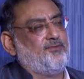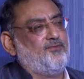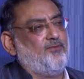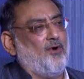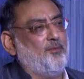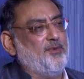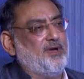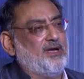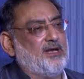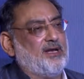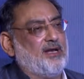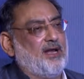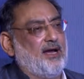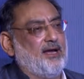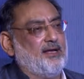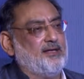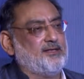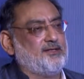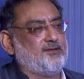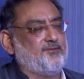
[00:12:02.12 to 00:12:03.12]
forming an
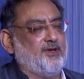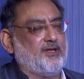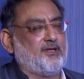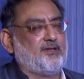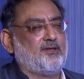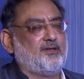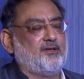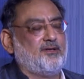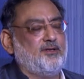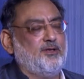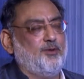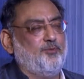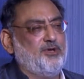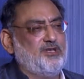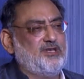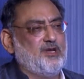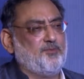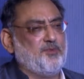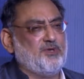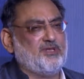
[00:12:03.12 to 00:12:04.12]
alliance with the
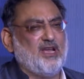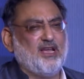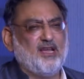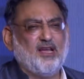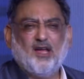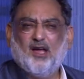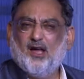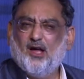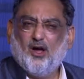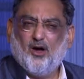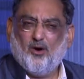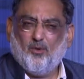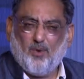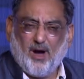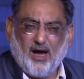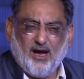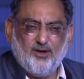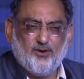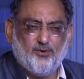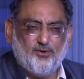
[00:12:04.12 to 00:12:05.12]
BJP, saying,
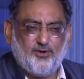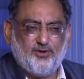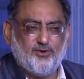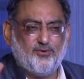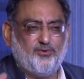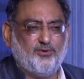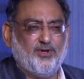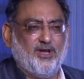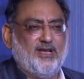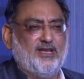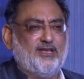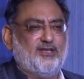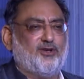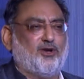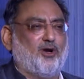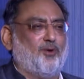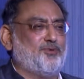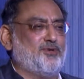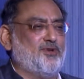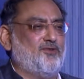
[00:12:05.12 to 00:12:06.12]
why don't you do the easier
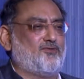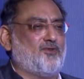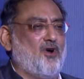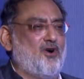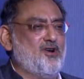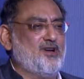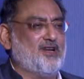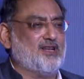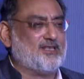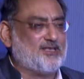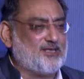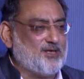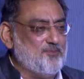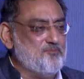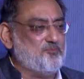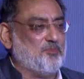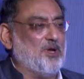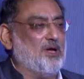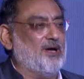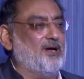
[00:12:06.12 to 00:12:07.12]
option of Congress,
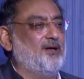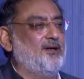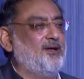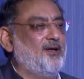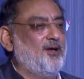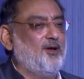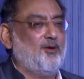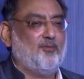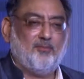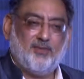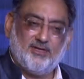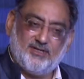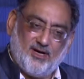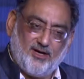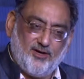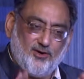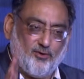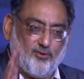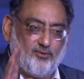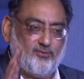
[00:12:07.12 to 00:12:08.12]
simpler? We said,
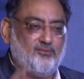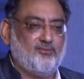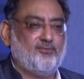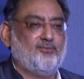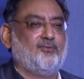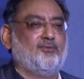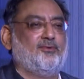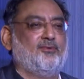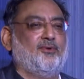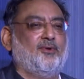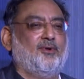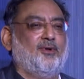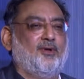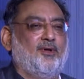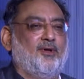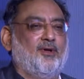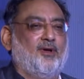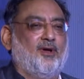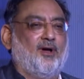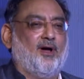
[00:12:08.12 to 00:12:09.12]
no,
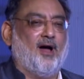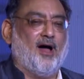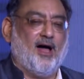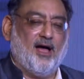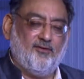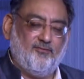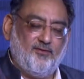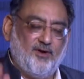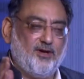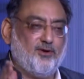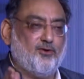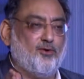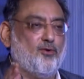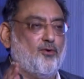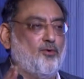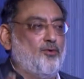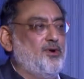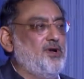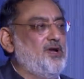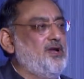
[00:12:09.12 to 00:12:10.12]
I will go
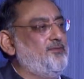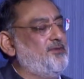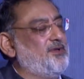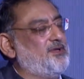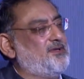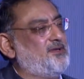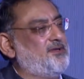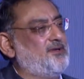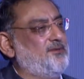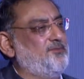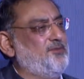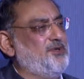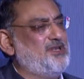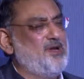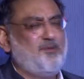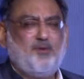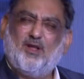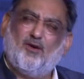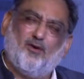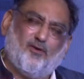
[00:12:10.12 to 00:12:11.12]
only with
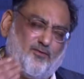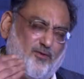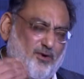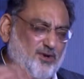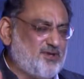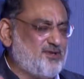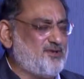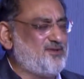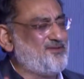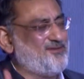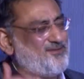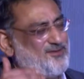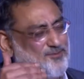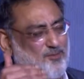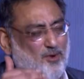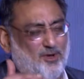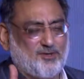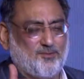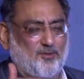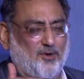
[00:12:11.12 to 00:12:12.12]
BJP. Of course,
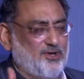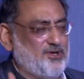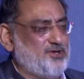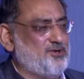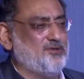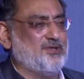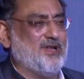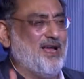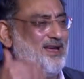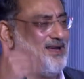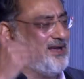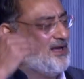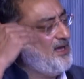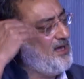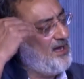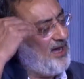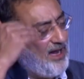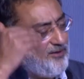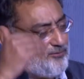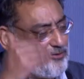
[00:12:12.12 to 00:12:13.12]
small issues like,
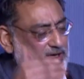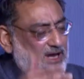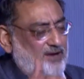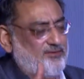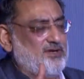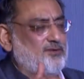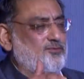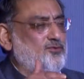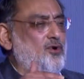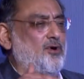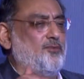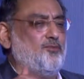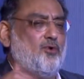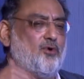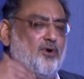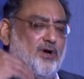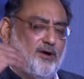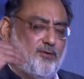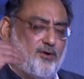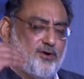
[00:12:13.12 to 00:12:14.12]
I want to have Jammu on
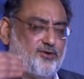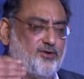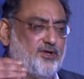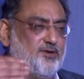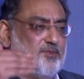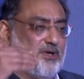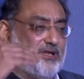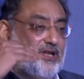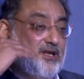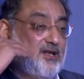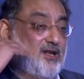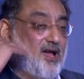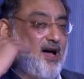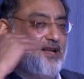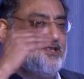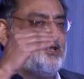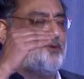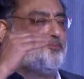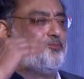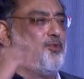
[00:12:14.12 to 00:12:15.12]
board, I want to do this. But the
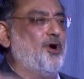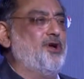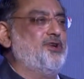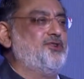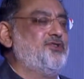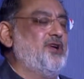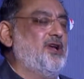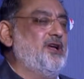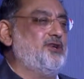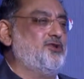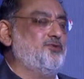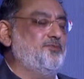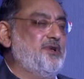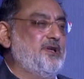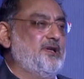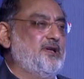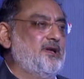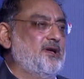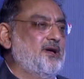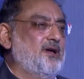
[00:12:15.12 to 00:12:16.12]
larger point really to
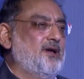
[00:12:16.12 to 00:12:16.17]
me,